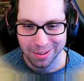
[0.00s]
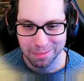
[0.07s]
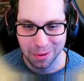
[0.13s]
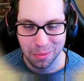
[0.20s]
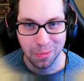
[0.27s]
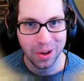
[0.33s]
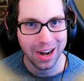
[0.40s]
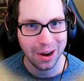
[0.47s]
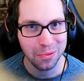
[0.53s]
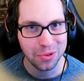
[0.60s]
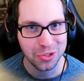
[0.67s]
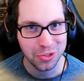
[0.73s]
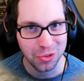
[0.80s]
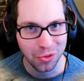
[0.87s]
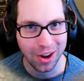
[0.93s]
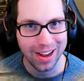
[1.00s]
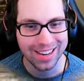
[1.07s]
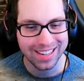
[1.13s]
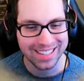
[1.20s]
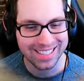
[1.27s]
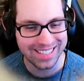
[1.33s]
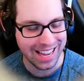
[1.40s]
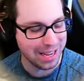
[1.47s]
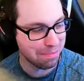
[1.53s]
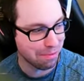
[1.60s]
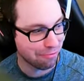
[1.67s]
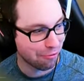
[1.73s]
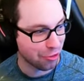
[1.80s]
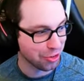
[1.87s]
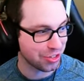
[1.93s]
But what I was trying to say
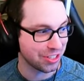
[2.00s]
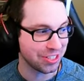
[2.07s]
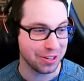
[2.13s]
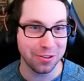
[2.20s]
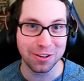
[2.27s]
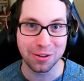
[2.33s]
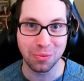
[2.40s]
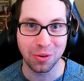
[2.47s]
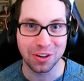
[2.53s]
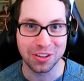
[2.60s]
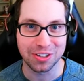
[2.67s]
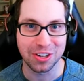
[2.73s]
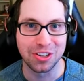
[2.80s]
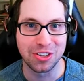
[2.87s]
before Siri wanted to